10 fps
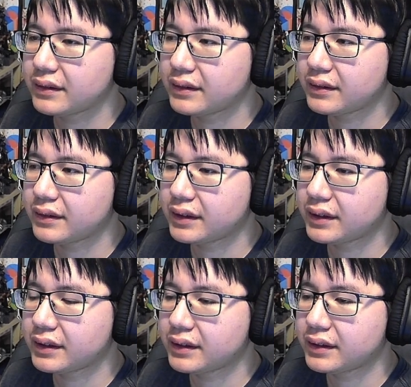Okay.
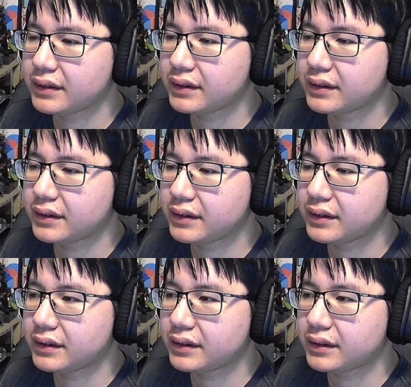
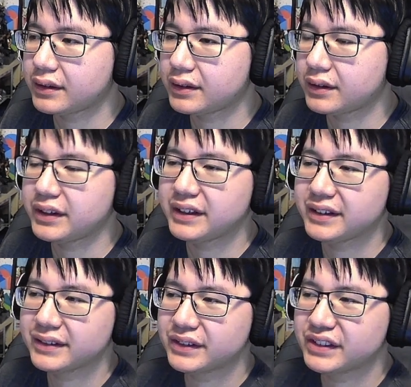Okay.
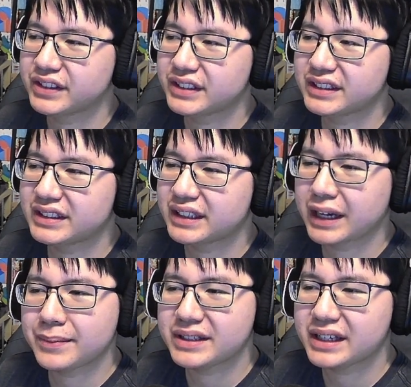Since it's a
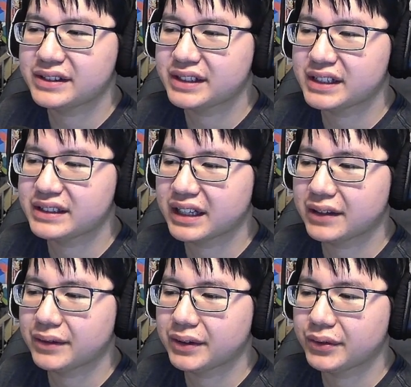9% chance, I
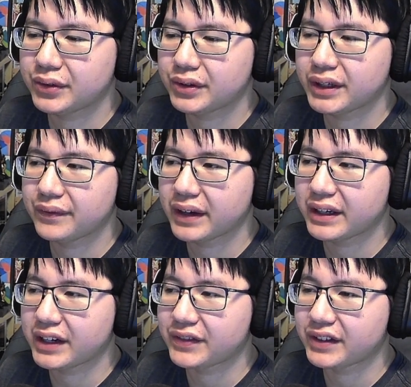will do the evade
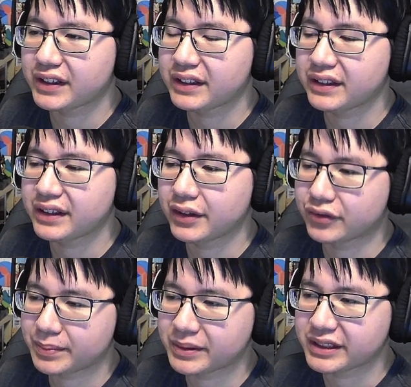option. It's
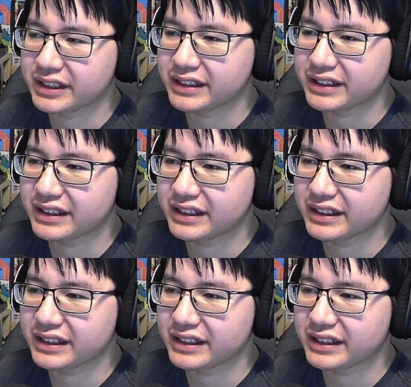4%.